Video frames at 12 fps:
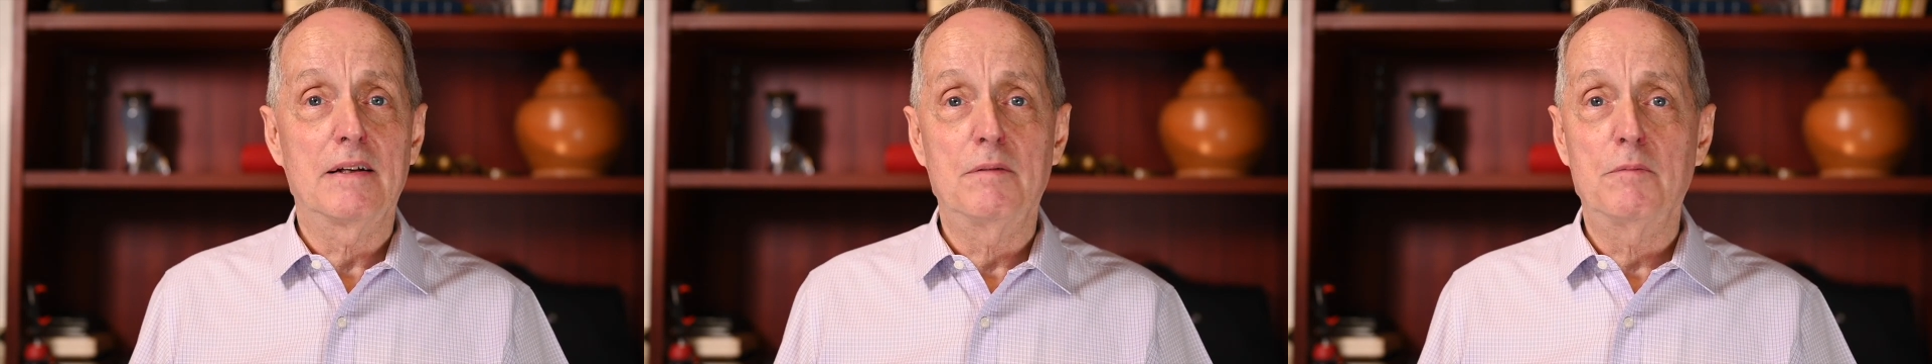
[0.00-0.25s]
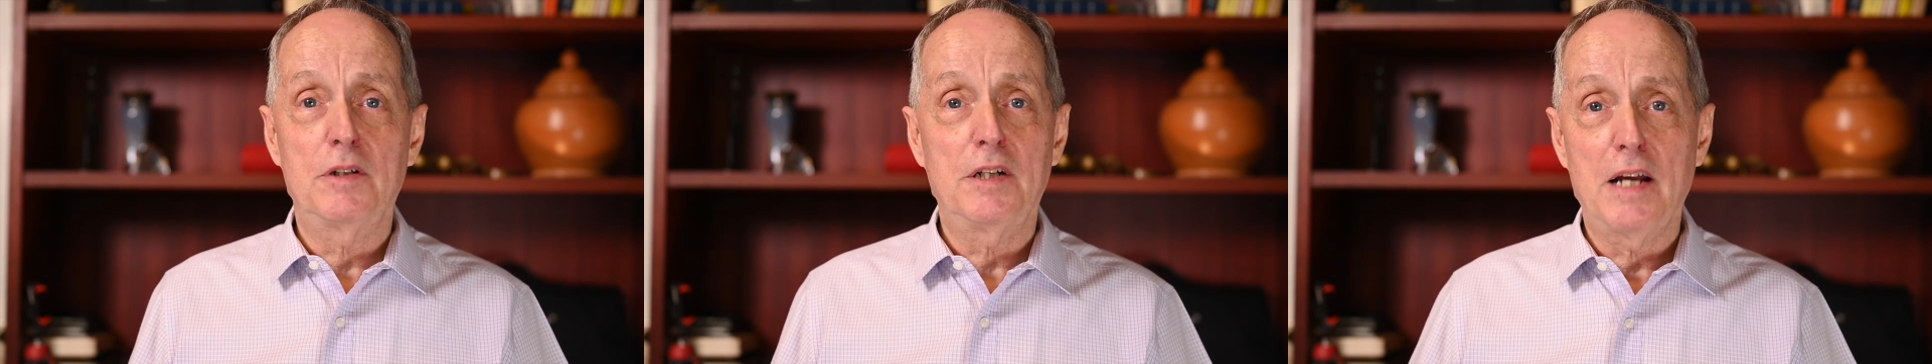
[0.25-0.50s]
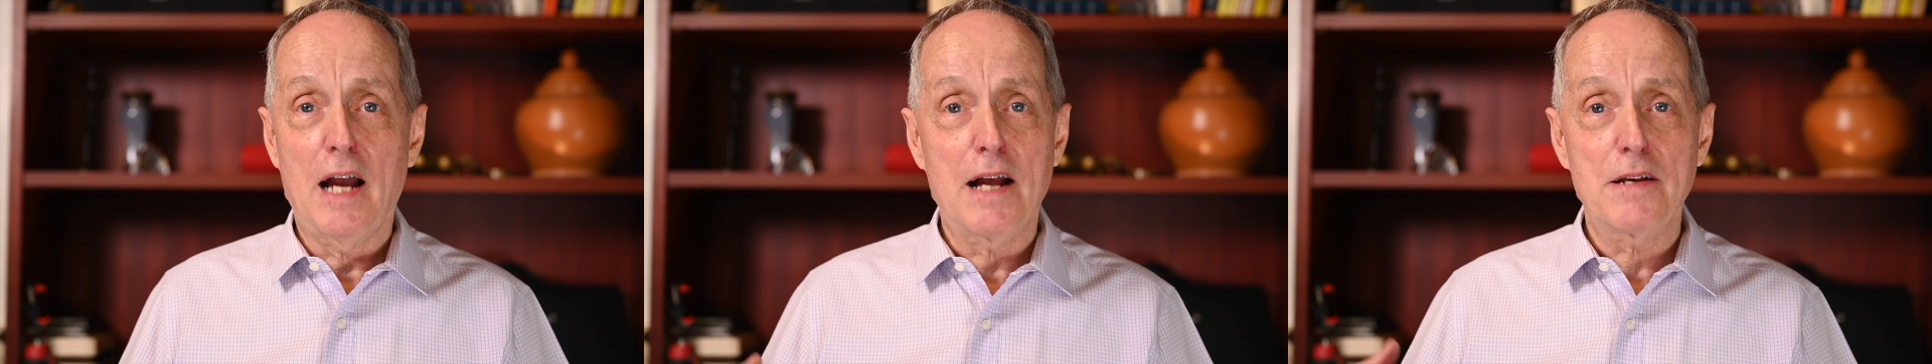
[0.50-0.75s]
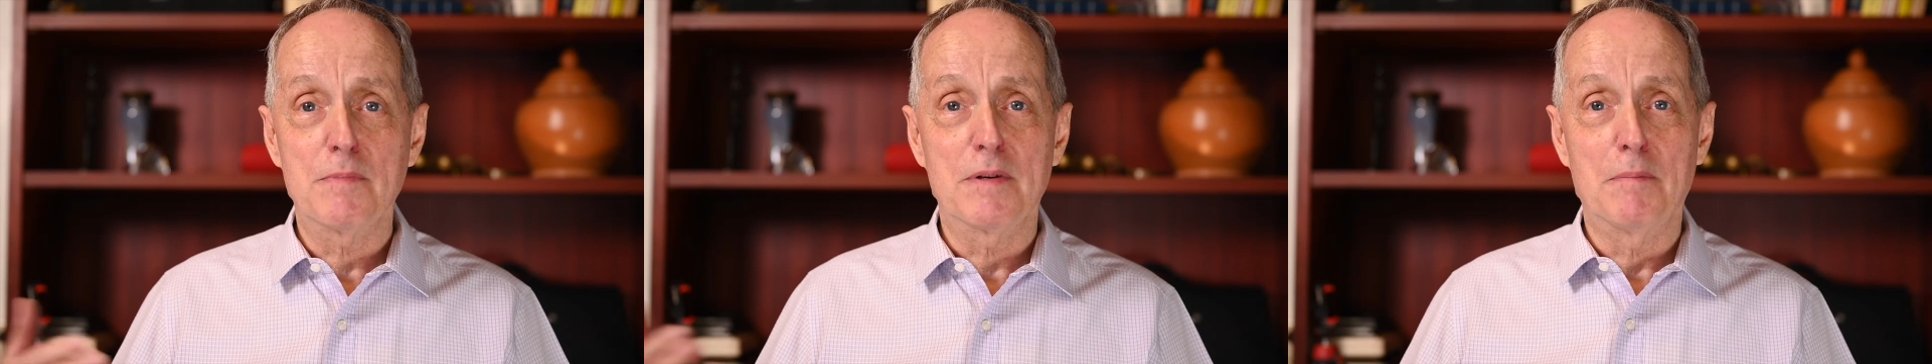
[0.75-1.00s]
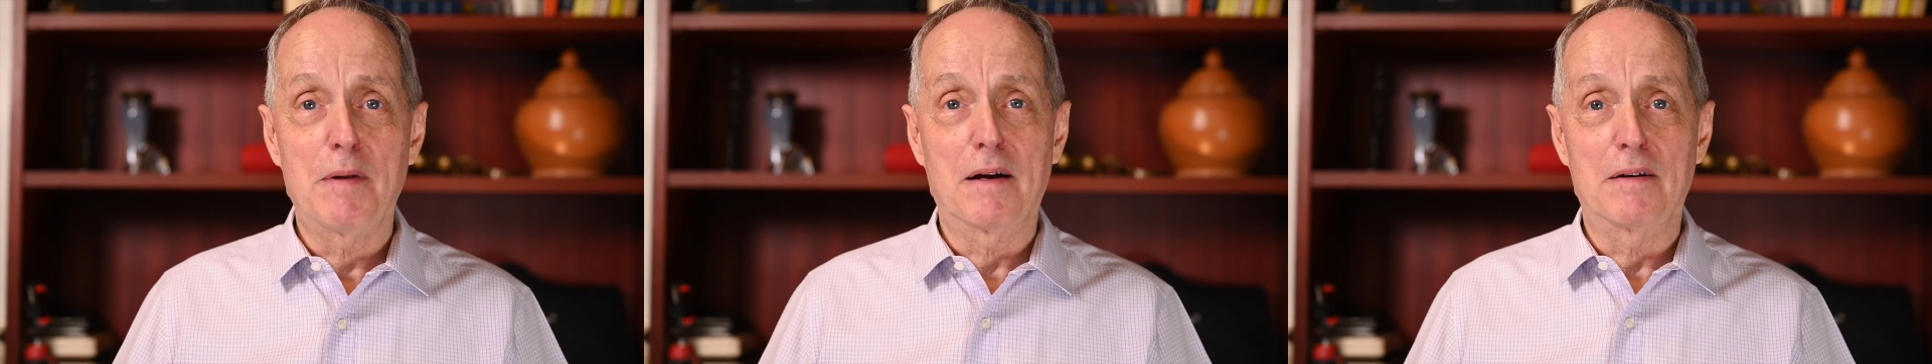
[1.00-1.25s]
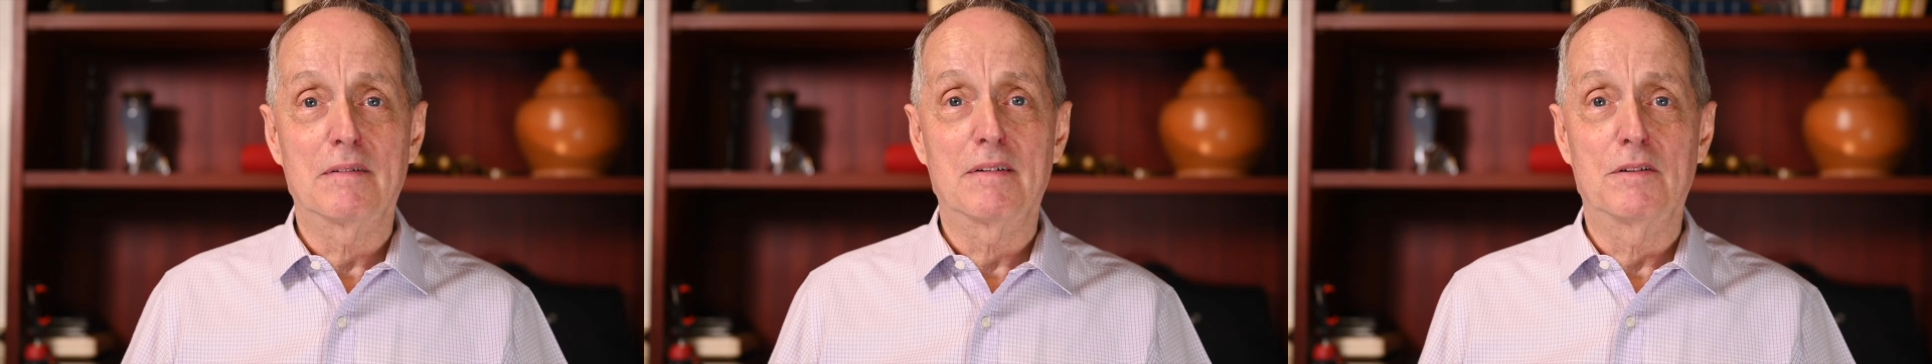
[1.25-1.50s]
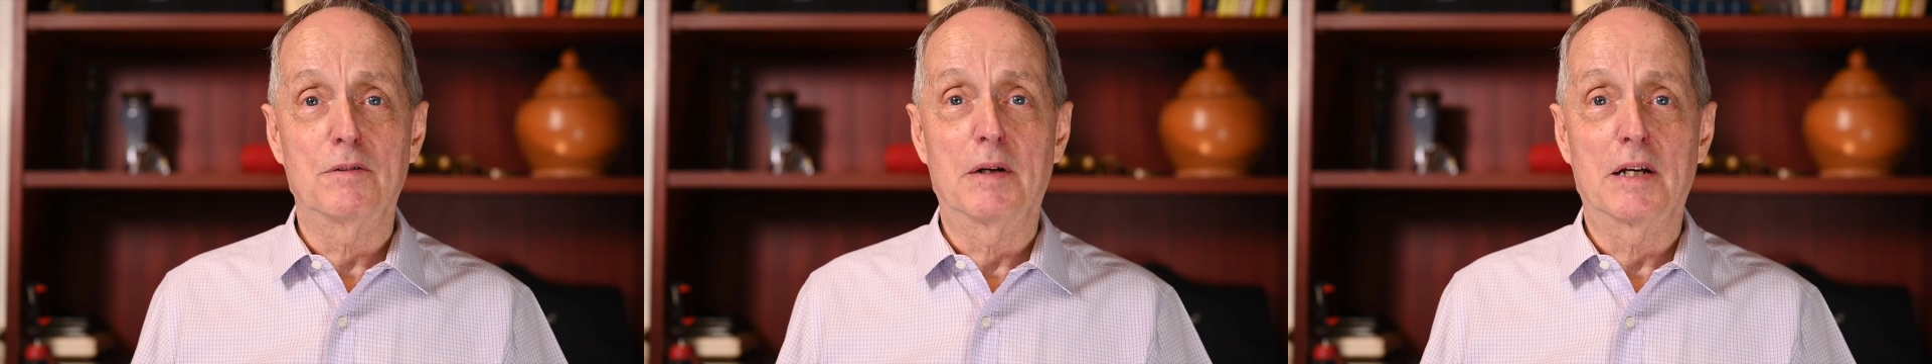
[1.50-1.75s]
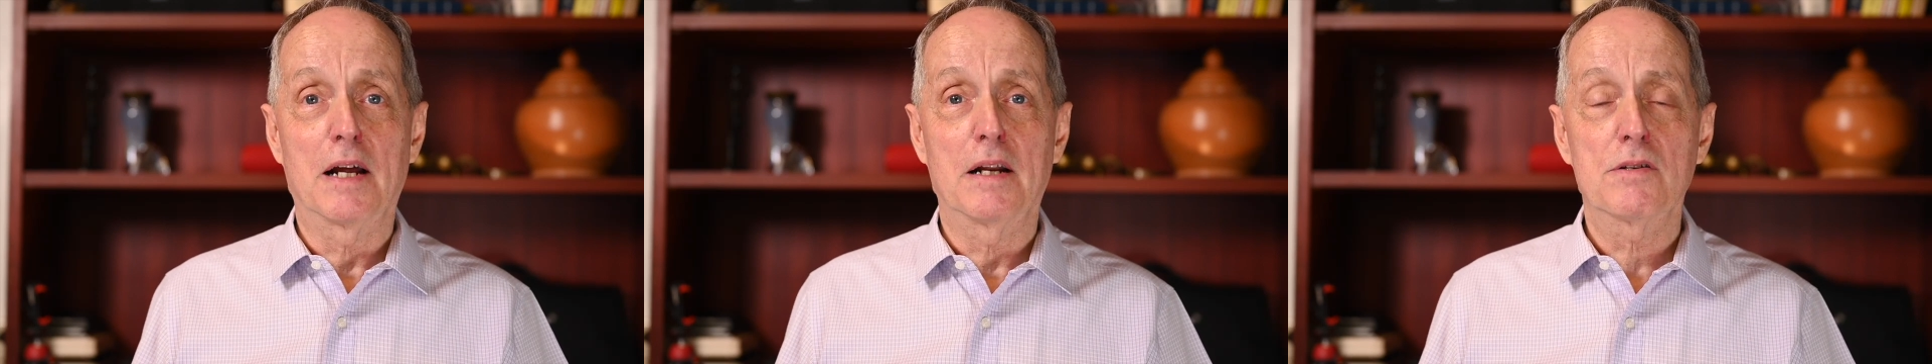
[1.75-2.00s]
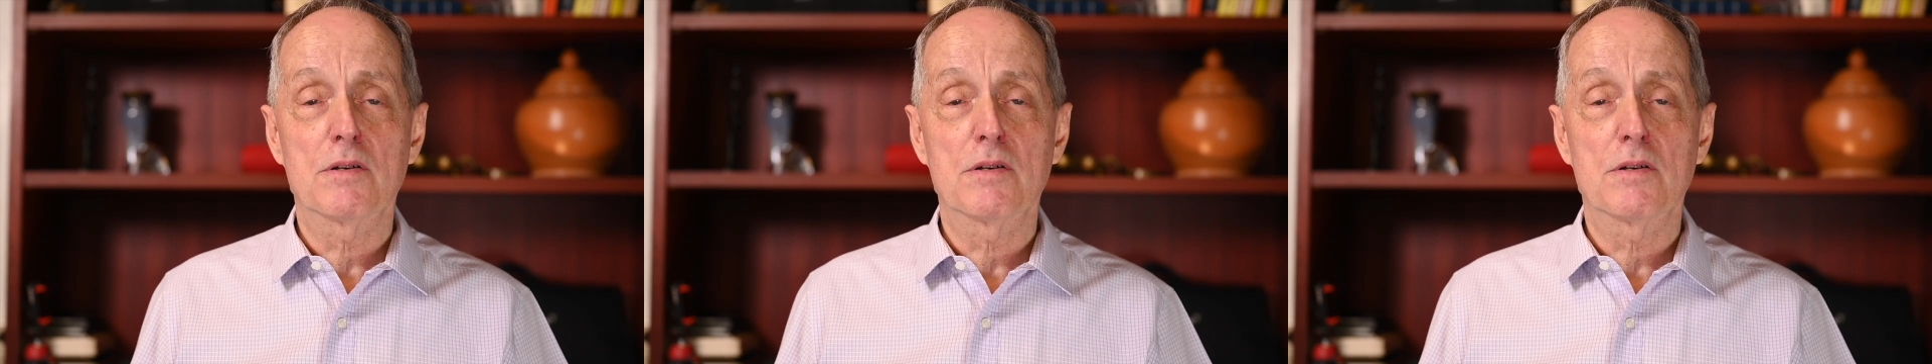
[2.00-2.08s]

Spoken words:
in which he asked me about Dumaguete.